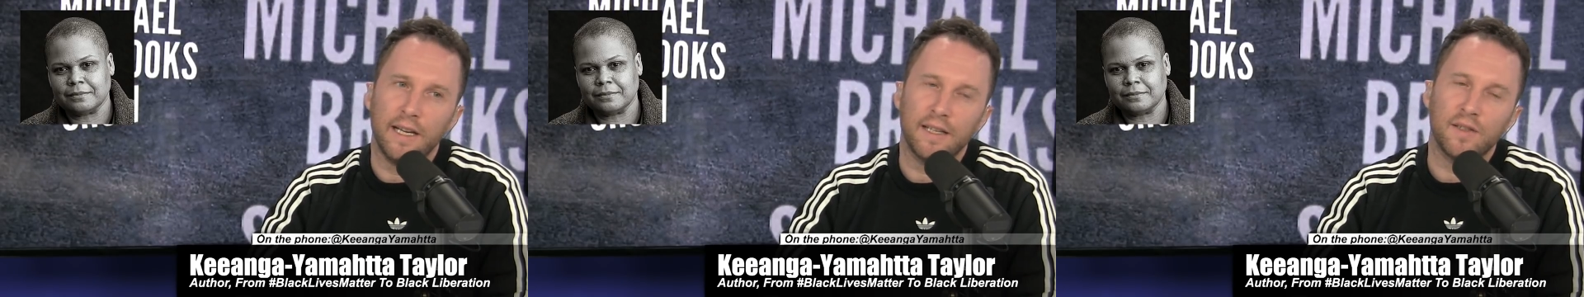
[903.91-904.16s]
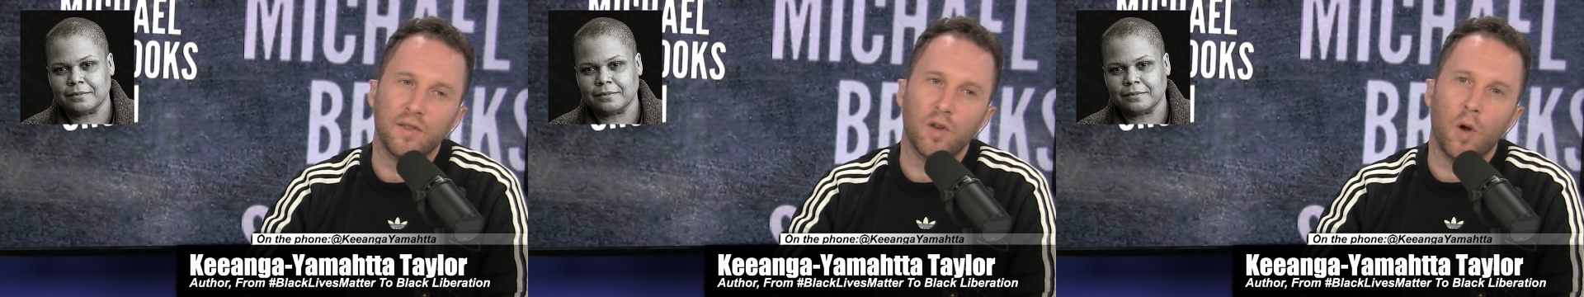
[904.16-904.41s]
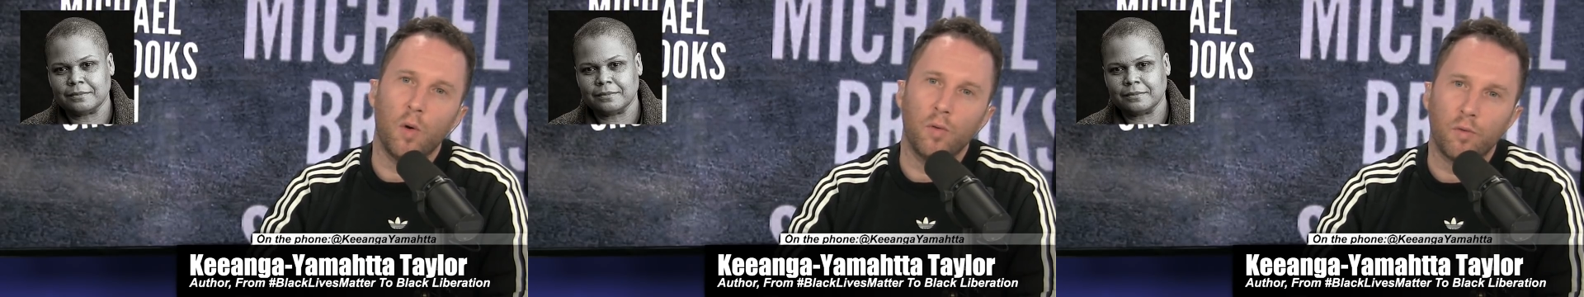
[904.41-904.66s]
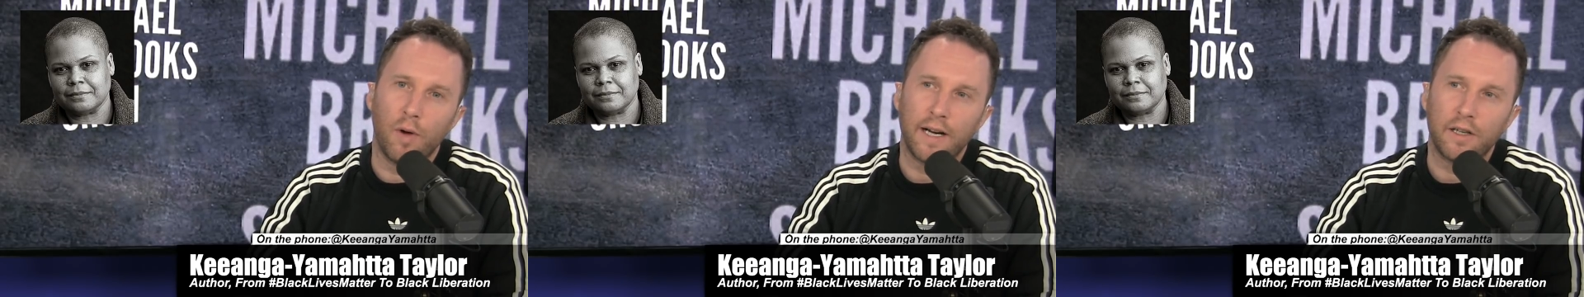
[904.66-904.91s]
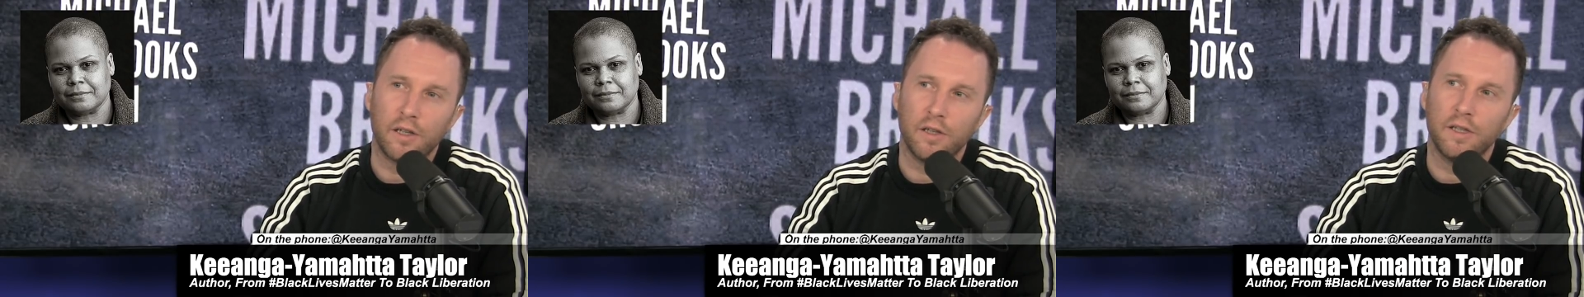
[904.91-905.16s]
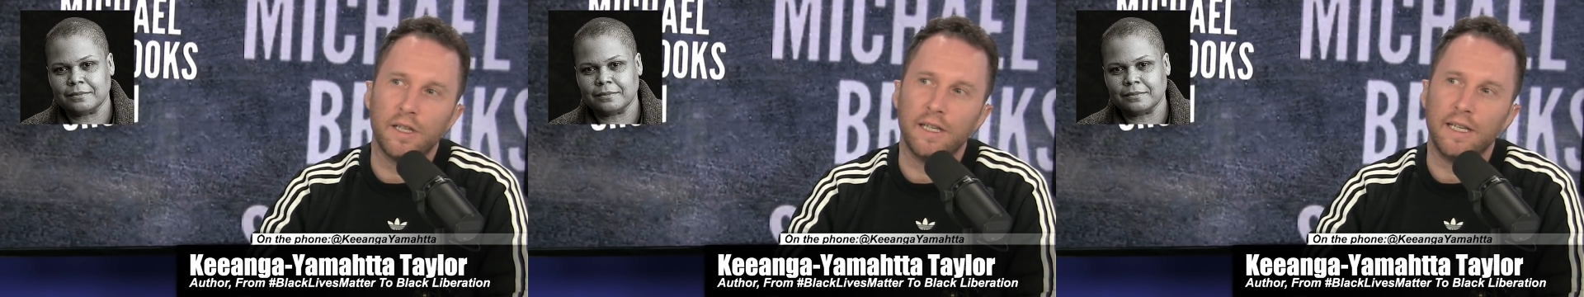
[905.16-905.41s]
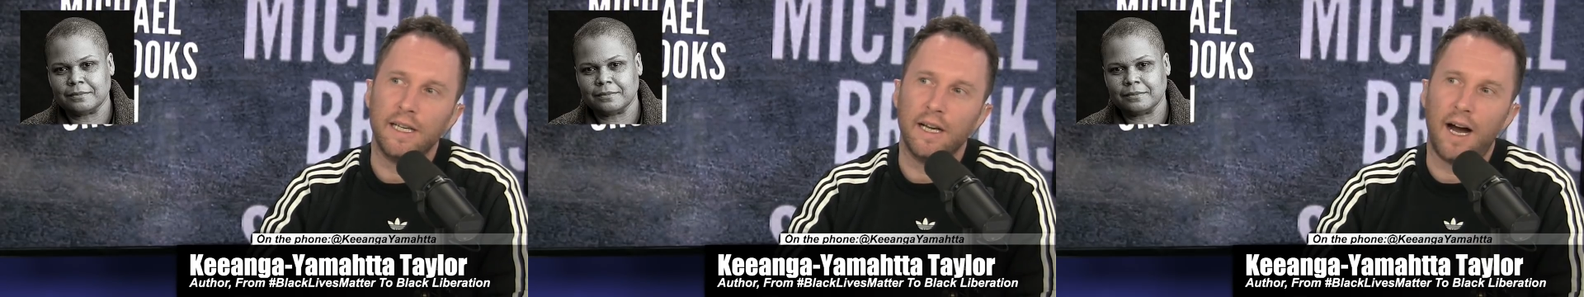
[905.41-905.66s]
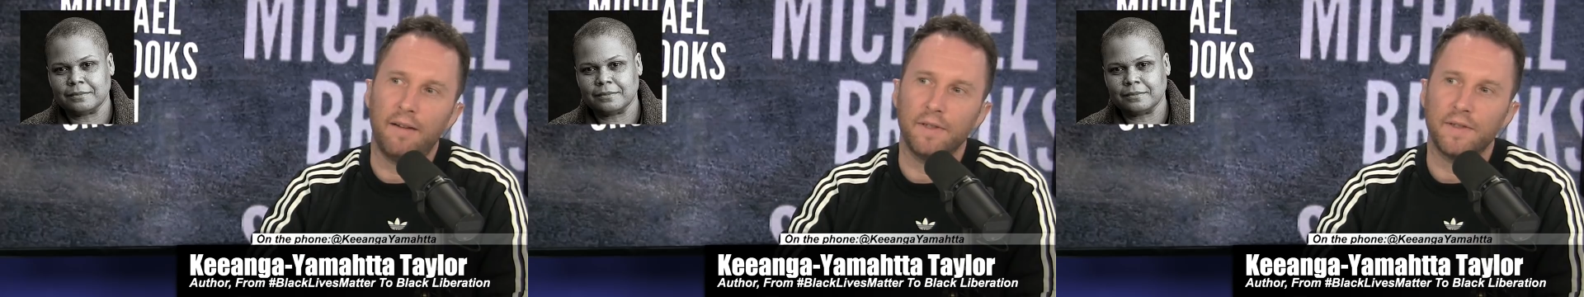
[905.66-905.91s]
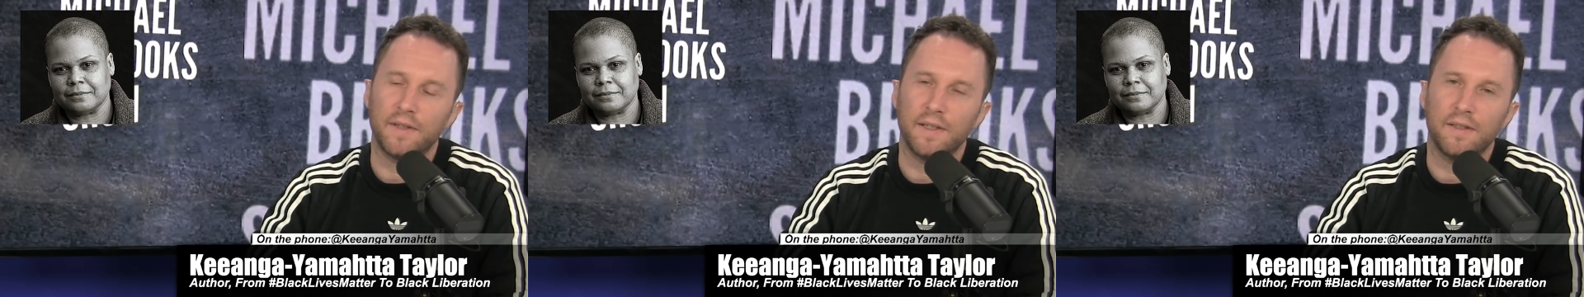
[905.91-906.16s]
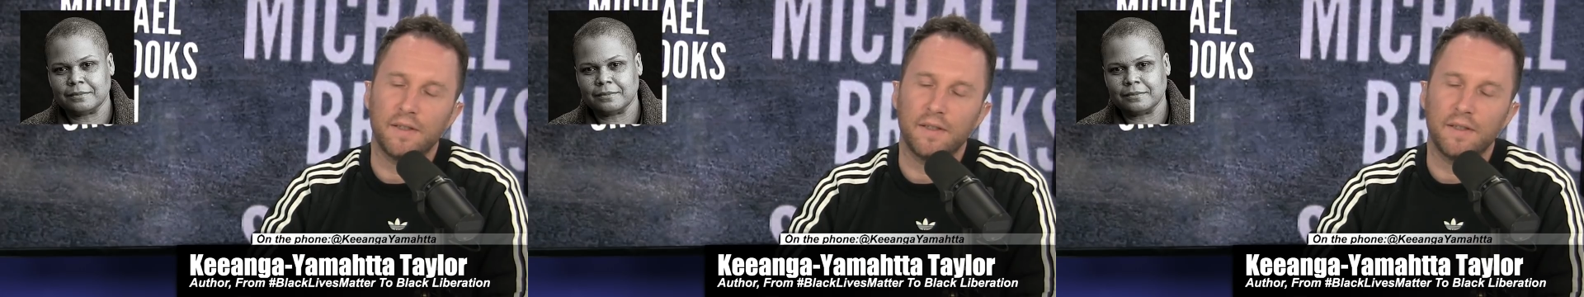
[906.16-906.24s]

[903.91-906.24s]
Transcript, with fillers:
Speaker 1: He has his own record, and he obviously